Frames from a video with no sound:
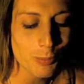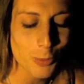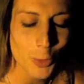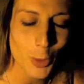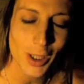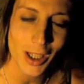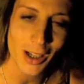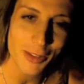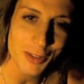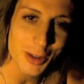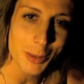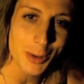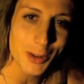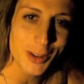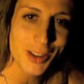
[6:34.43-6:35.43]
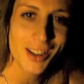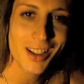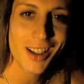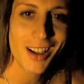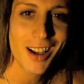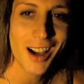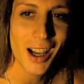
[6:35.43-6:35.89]
more comfortable,
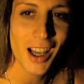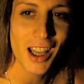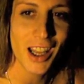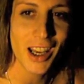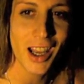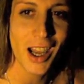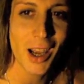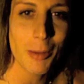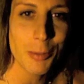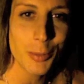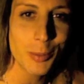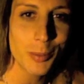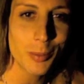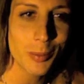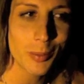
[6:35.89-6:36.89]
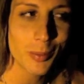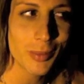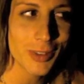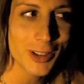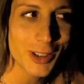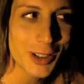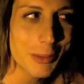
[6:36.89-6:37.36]
and I'm
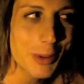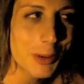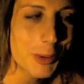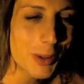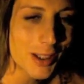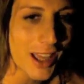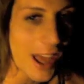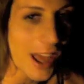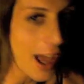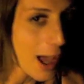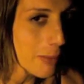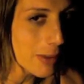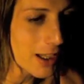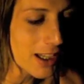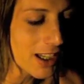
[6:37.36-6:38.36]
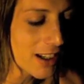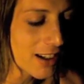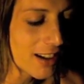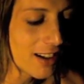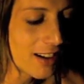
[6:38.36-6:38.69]
starting to be really happy,